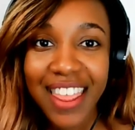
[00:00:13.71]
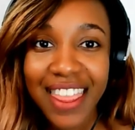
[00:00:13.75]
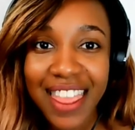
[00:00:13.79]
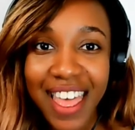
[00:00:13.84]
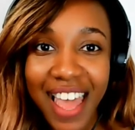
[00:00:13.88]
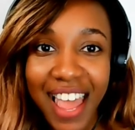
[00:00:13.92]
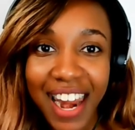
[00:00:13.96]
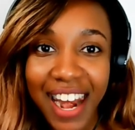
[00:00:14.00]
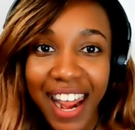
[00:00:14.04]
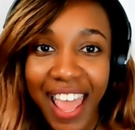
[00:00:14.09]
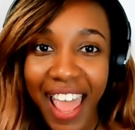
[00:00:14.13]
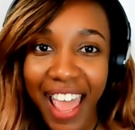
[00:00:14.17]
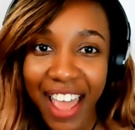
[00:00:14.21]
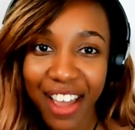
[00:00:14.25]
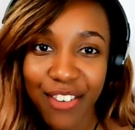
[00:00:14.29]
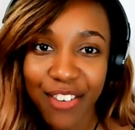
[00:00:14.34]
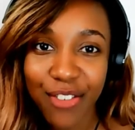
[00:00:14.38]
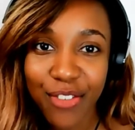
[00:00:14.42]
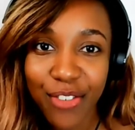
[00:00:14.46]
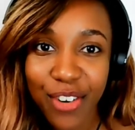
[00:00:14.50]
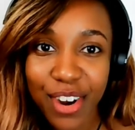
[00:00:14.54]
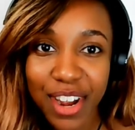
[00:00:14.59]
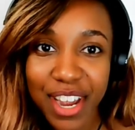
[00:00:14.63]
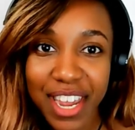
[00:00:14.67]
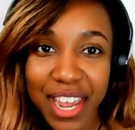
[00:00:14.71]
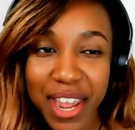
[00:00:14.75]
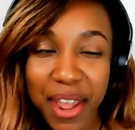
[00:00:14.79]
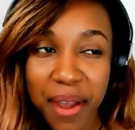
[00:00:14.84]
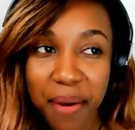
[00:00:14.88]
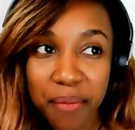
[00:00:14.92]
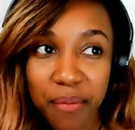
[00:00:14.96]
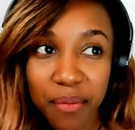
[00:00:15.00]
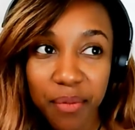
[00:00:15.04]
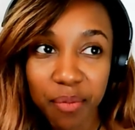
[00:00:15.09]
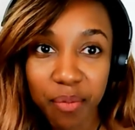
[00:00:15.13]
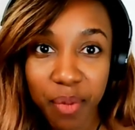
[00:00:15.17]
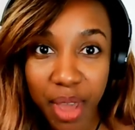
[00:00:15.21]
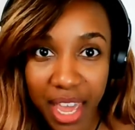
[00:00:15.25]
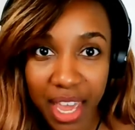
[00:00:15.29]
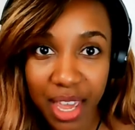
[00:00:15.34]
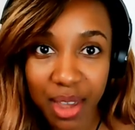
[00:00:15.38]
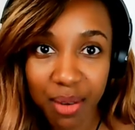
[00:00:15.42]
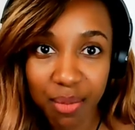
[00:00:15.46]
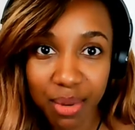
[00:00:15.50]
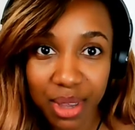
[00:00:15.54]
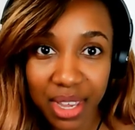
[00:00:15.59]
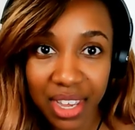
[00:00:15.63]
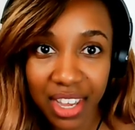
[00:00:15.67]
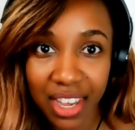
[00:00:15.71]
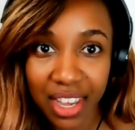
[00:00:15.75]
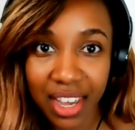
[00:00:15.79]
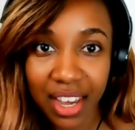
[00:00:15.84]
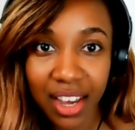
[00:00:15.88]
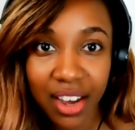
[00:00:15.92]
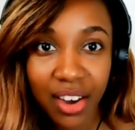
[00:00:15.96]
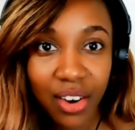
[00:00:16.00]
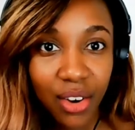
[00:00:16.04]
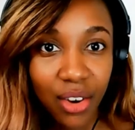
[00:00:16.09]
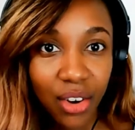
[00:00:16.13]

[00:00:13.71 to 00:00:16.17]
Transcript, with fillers: that every baby,